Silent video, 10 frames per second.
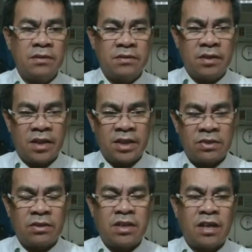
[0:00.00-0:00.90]
the
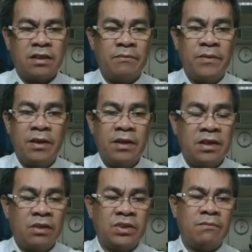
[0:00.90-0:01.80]
resultant.
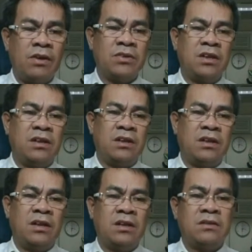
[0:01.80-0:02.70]
Now, what about
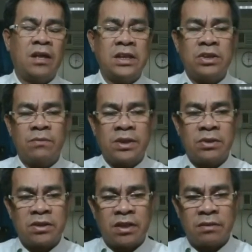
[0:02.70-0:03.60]
the direction of the
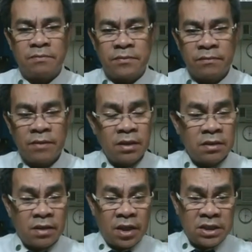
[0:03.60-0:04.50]
resultant?
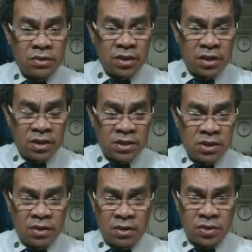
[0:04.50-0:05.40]
Direction is,
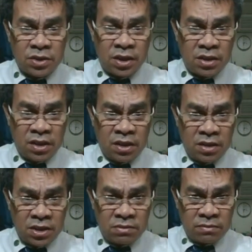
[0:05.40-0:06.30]
you can choose any, and
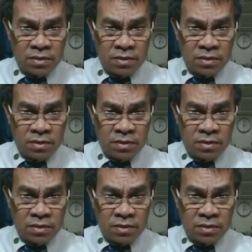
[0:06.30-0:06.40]
this